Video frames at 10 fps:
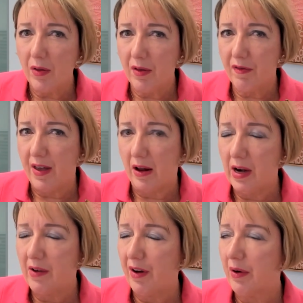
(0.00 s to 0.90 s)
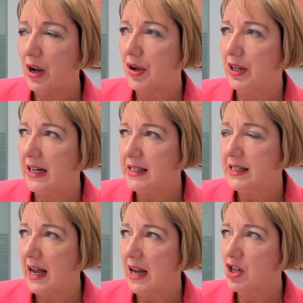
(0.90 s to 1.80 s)
on the very, very early
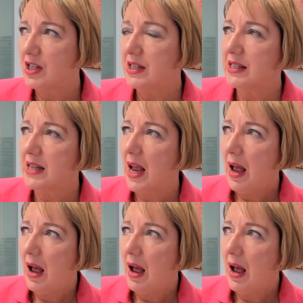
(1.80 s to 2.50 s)
stages,